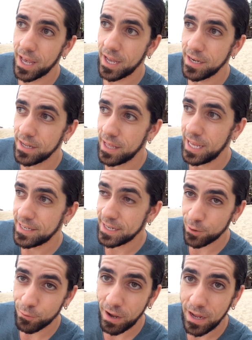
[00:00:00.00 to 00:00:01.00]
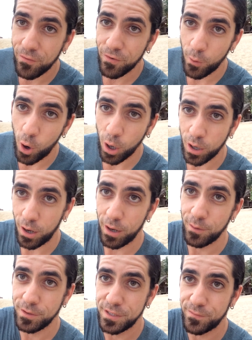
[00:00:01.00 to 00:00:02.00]
and it did arrive from Hong Kong,
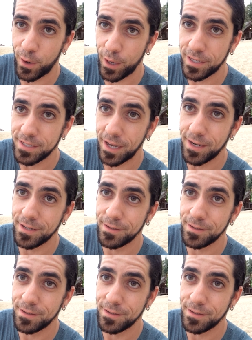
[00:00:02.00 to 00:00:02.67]
which is very exciting.